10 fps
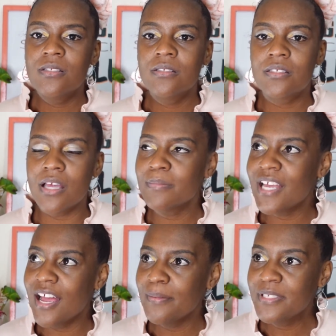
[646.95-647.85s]

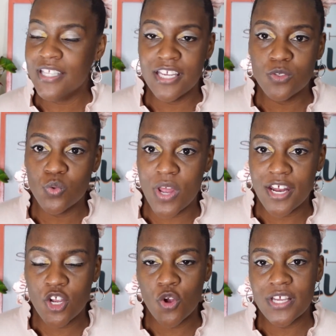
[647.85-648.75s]
sometimes things will not
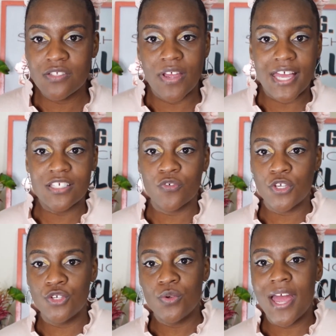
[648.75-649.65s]
go as fast for
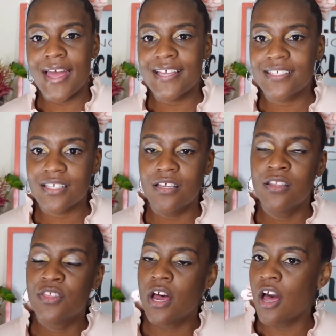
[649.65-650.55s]
you as
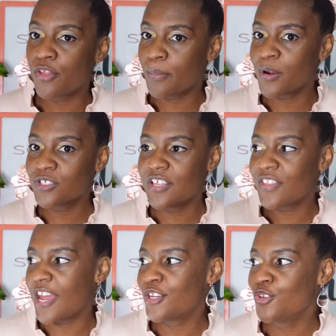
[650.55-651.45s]
the other person
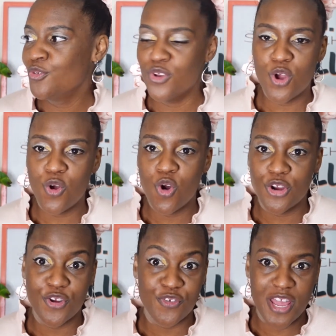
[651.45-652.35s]
that you know or
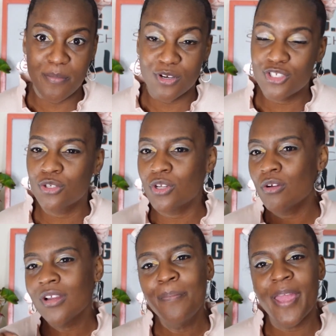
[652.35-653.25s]
your neighbor. So don't
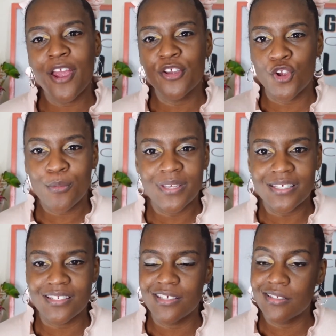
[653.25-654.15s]
compare your
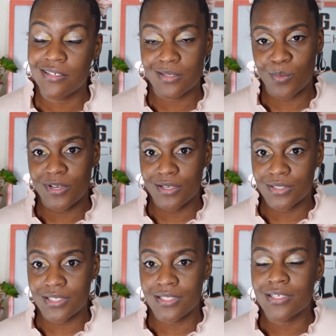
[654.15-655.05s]
business to someone
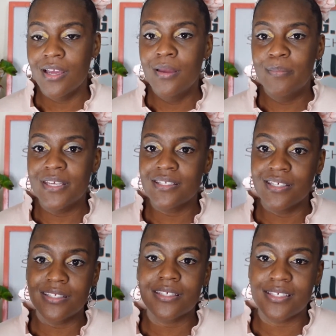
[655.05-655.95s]
else's
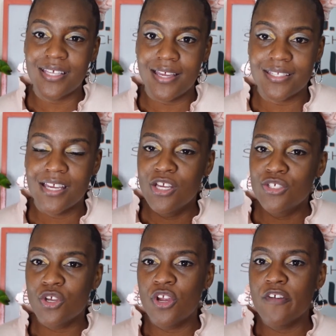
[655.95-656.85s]
business success.
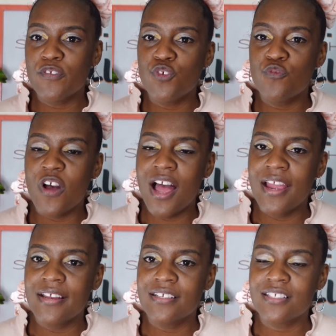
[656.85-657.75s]
So if you
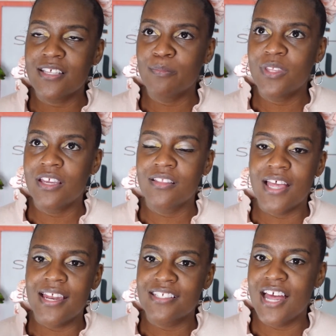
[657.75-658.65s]
find something
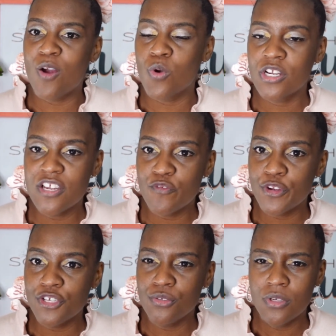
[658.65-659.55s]
that is not working for
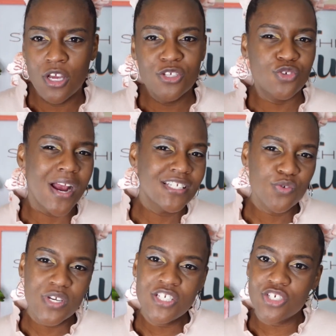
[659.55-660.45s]
you, try to
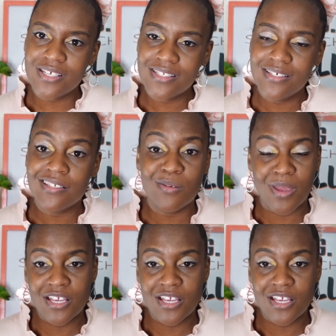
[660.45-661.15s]
adjust it to